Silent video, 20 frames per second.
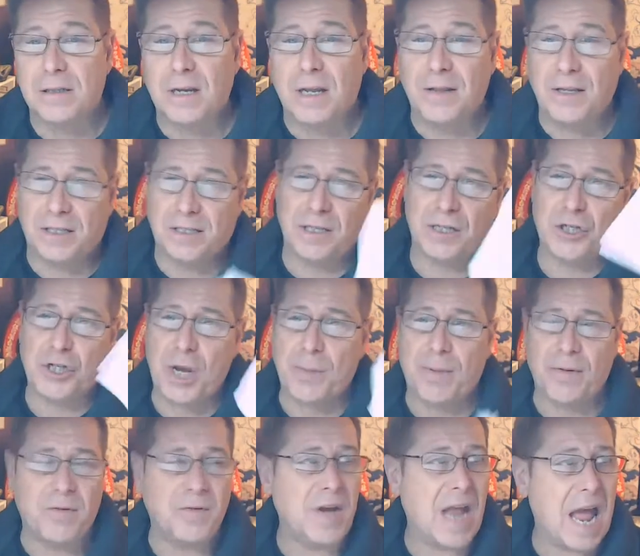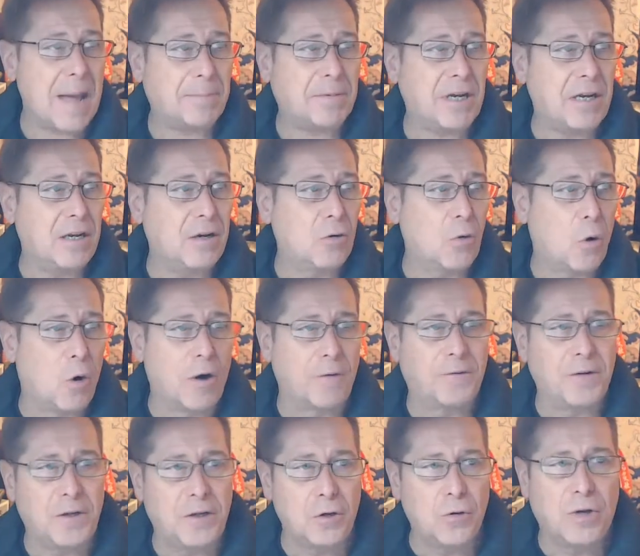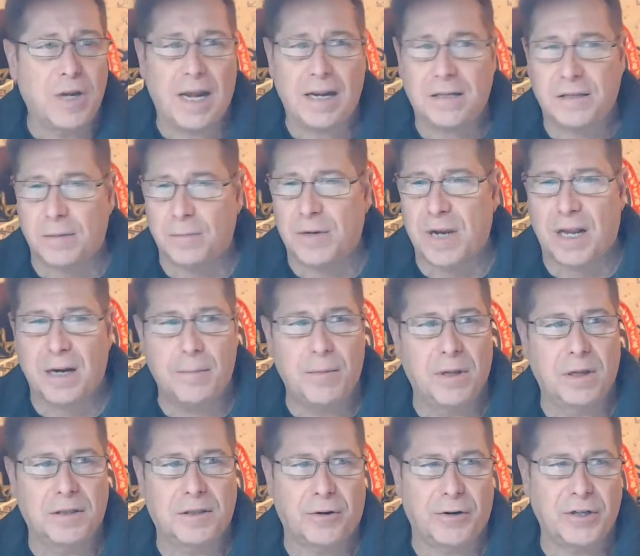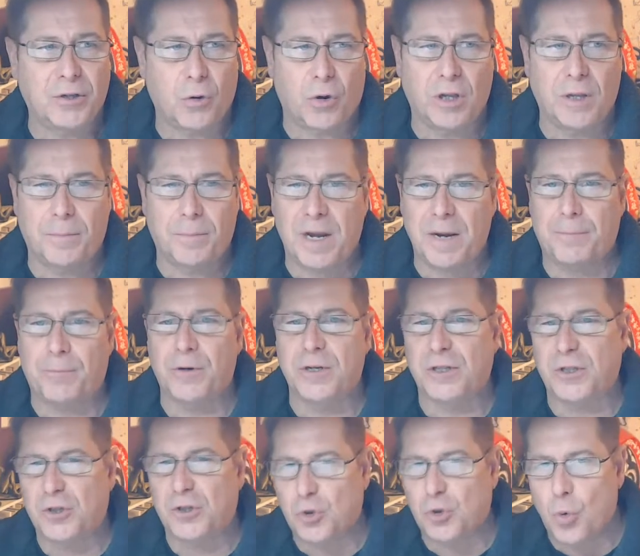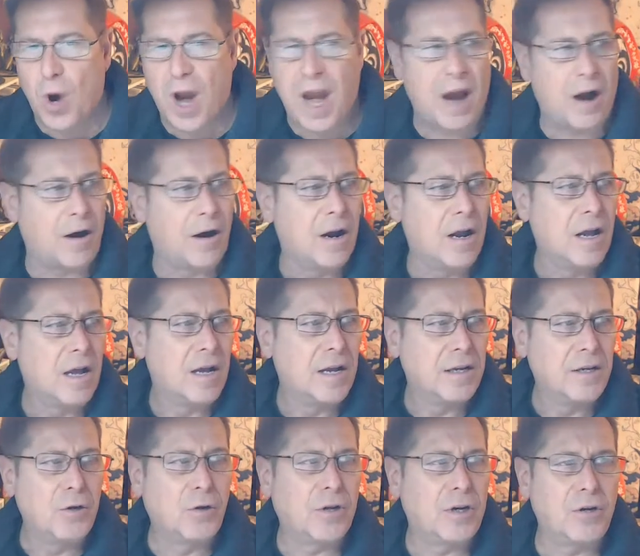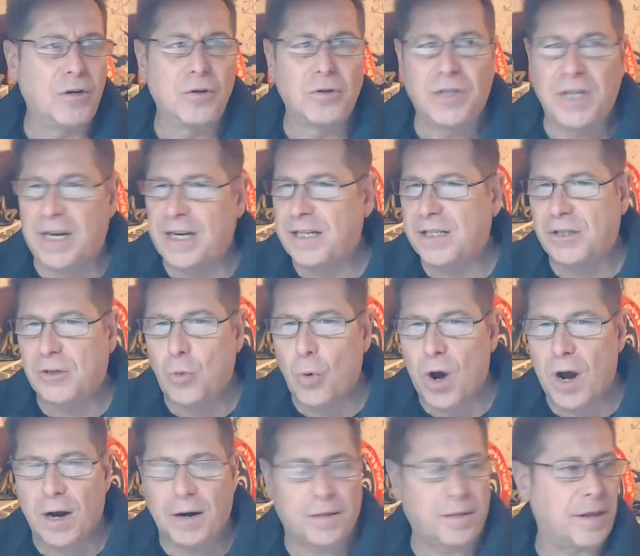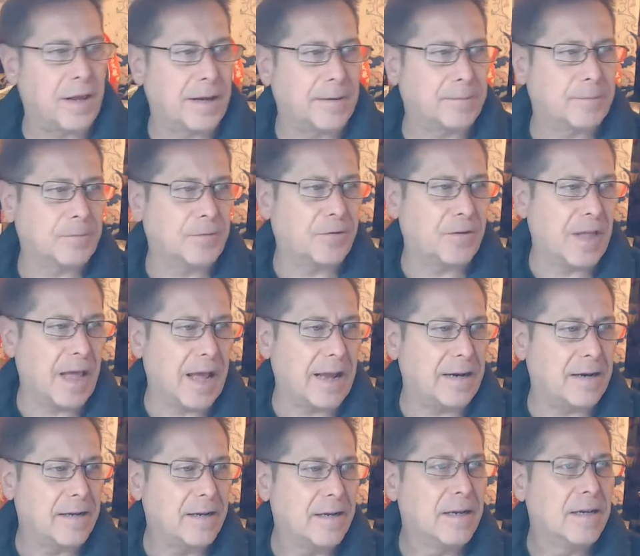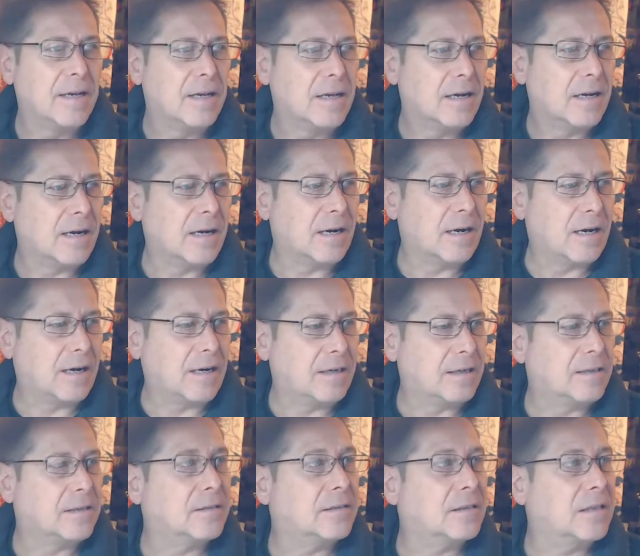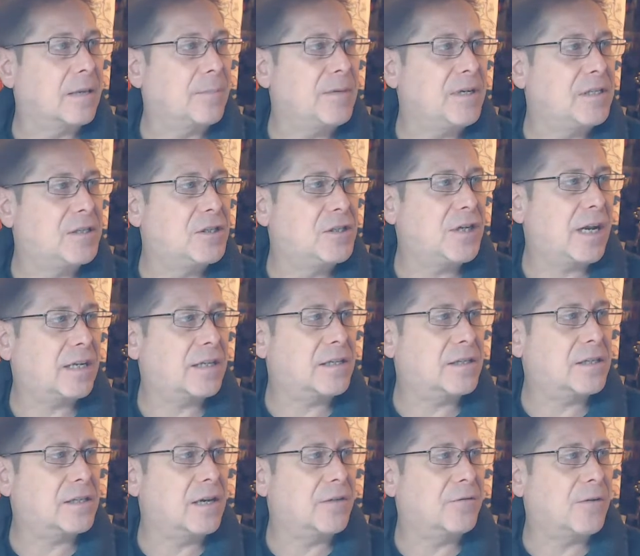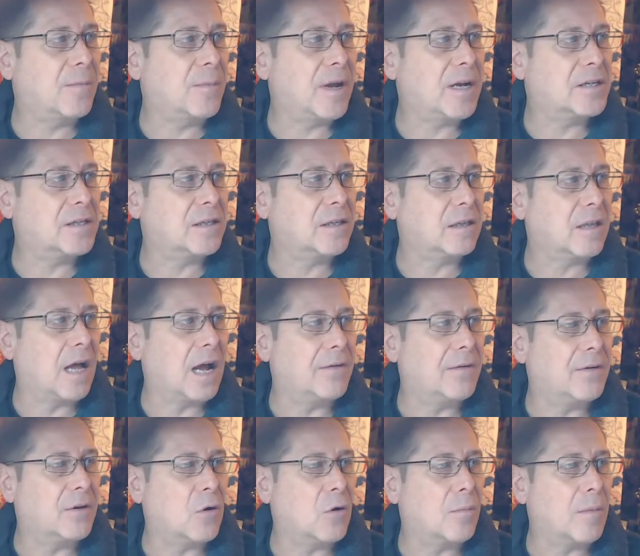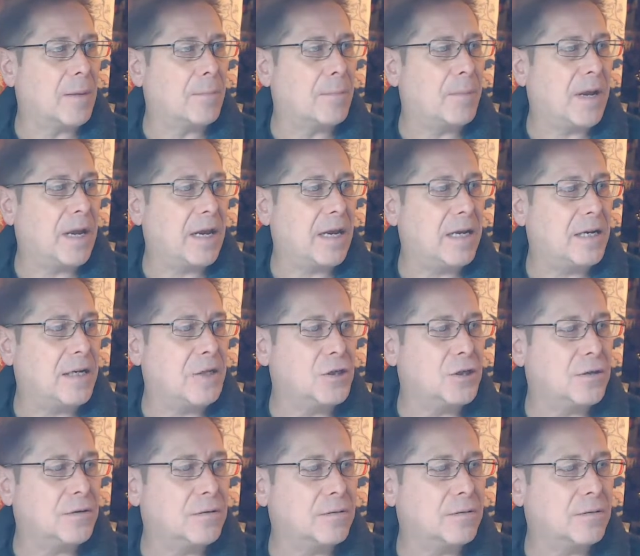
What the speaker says: And this is the shape of a napkin, or if you do get some kind of military toilet paper, it's a square. You can use any square thing for that. So let me check to see if I'm actually live and go on my page.